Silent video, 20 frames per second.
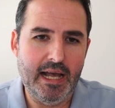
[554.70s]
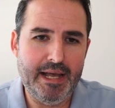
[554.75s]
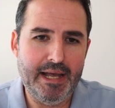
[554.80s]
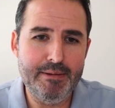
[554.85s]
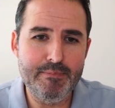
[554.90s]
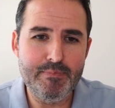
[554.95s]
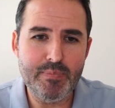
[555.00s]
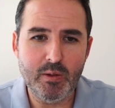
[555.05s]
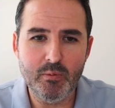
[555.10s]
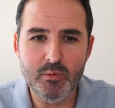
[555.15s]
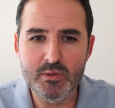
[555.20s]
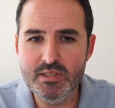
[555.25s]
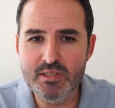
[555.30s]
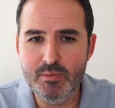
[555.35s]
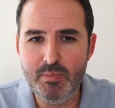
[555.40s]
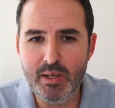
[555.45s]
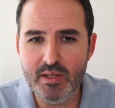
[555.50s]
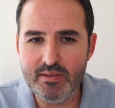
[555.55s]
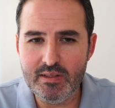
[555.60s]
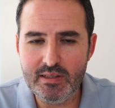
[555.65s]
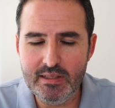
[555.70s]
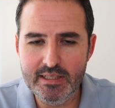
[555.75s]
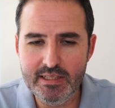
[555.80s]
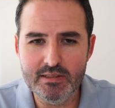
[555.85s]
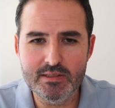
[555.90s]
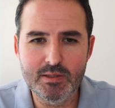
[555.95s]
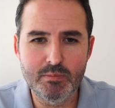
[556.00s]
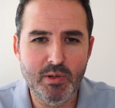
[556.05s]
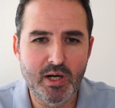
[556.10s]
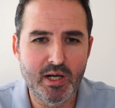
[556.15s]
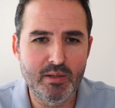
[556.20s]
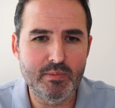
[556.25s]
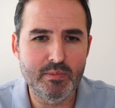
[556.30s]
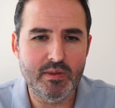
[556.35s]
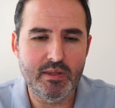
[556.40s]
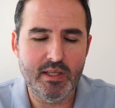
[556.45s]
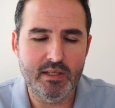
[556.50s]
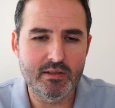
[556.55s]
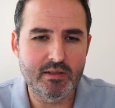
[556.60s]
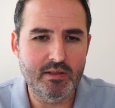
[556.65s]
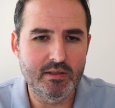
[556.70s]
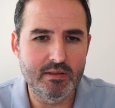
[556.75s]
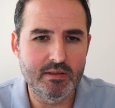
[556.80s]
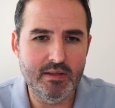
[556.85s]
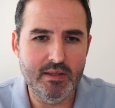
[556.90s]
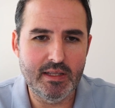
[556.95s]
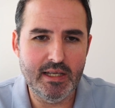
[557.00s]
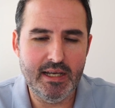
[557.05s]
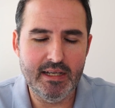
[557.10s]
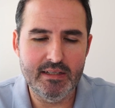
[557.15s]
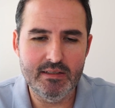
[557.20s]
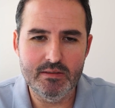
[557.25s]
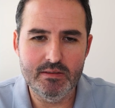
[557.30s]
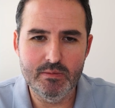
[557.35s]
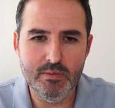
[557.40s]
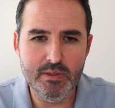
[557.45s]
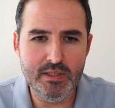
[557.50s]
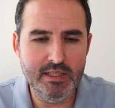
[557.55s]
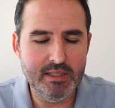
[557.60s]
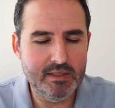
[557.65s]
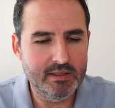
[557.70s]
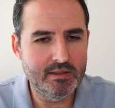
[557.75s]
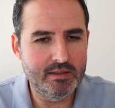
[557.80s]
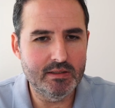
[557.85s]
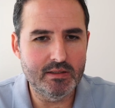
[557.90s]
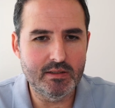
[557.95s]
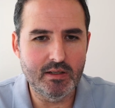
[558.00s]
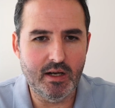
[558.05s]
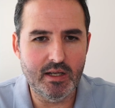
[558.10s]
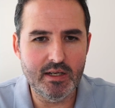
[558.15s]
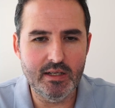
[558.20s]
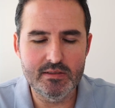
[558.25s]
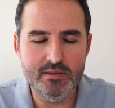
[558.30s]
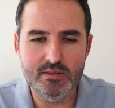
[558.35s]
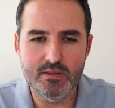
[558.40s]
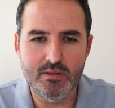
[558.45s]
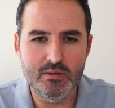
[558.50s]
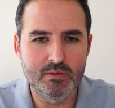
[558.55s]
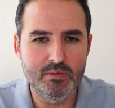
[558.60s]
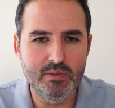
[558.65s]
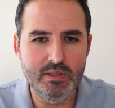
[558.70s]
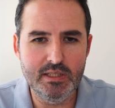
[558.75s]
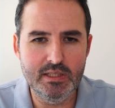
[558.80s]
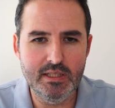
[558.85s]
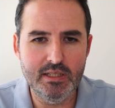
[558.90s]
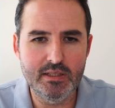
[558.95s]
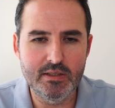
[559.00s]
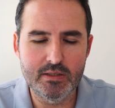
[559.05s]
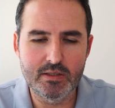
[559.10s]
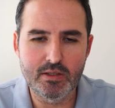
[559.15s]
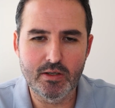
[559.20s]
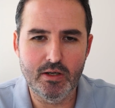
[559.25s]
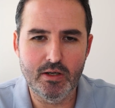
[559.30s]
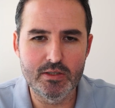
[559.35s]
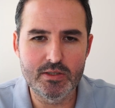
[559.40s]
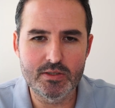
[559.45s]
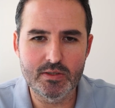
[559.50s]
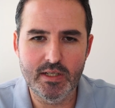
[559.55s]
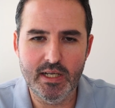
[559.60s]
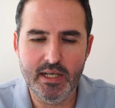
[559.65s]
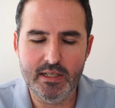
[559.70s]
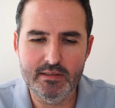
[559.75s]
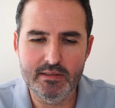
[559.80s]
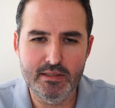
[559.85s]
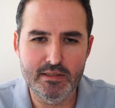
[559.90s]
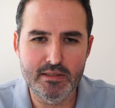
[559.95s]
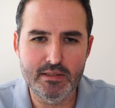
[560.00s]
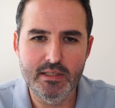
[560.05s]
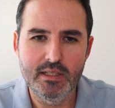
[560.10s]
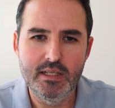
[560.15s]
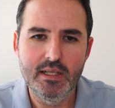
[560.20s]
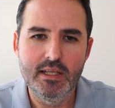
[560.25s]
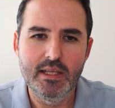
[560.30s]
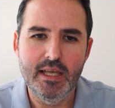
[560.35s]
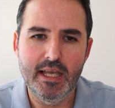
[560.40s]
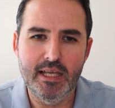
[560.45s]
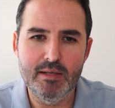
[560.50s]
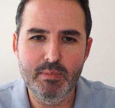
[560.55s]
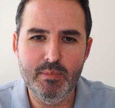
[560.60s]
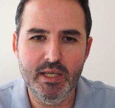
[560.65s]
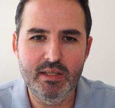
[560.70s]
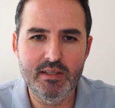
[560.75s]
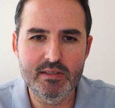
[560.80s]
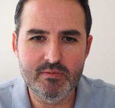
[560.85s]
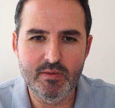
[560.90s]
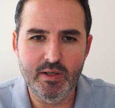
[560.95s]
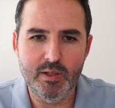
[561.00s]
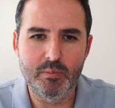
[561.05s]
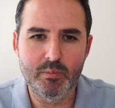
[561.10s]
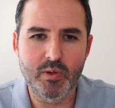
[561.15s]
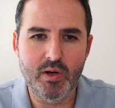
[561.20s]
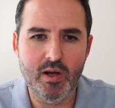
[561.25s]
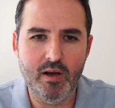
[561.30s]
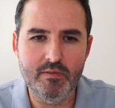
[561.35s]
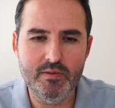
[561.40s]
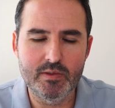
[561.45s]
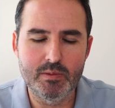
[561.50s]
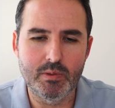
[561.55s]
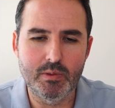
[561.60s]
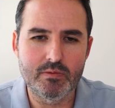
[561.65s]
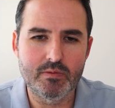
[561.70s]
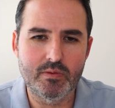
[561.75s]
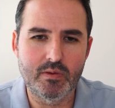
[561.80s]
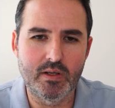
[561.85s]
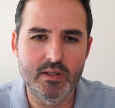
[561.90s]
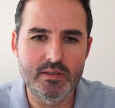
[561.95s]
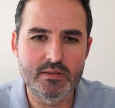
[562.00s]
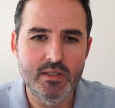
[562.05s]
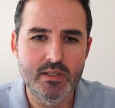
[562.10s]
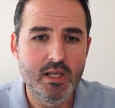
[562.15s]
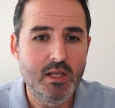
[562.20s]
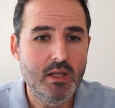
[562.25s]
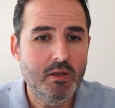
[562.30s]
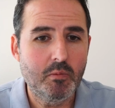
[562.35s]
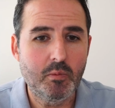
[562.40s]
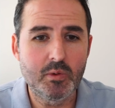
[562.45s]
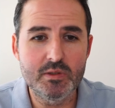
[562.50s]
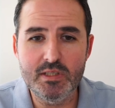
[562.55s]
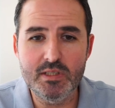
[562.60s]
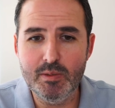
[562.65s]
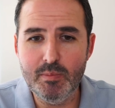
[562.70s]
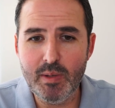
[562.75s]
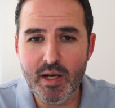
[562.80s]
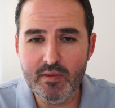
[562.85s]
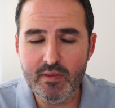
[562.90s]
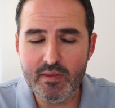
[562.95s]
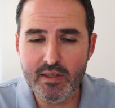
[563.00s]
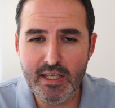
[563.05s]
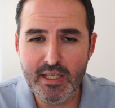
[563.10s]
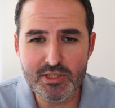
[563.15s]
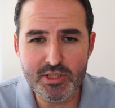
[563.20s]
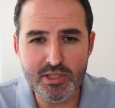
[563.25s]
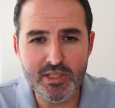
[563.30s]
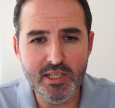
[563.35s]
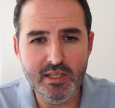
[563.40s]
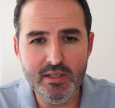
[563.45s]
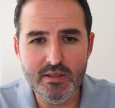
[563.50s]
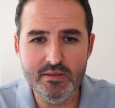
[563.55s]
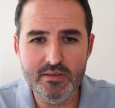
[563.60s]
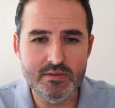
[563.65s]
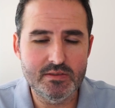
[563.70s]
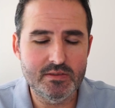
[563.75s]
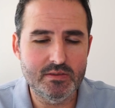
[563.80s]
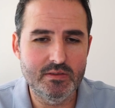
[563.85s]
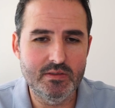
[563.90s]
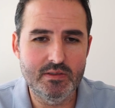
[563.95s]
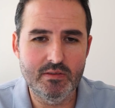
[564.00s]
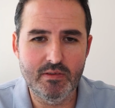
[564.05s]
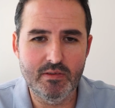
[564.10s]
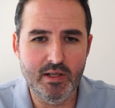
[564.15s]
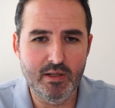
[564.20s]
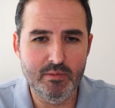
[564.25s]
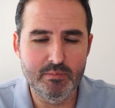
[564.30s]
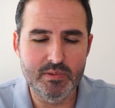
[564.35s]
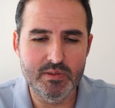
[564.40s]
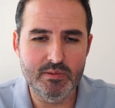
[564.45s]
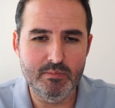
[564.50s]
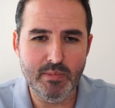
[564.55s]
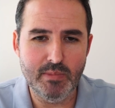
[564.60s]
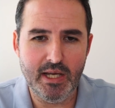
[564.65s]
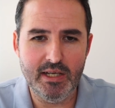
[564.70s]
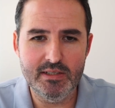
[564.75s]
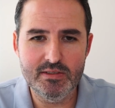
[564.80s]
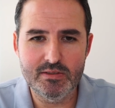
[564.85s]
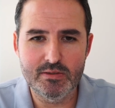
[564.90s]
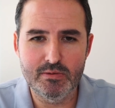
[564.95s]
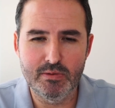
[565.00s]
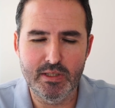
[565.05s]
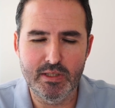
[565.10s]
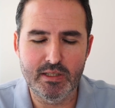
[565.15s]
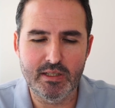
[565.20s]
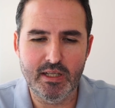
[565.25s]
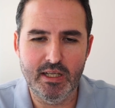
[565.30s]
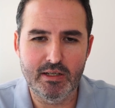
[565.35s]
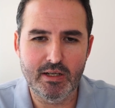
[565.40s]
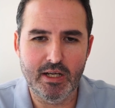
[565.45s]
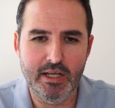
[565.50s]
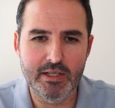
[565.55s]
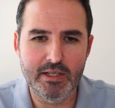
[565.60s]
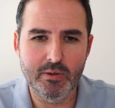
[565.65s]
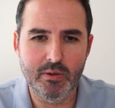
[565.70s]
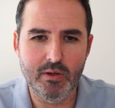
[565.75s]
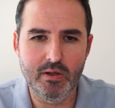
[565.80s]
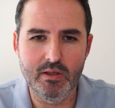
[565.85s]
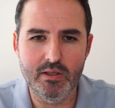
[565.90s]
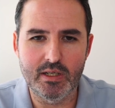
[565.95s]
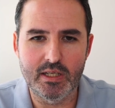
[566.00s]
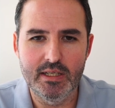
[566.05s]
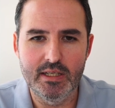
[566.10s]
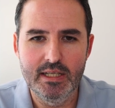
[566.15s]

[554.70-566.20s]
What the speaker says: Was it about the legal department that really got us a really good contract and made this very profitable for us? Was it about the engineers who developed mastery and high quality?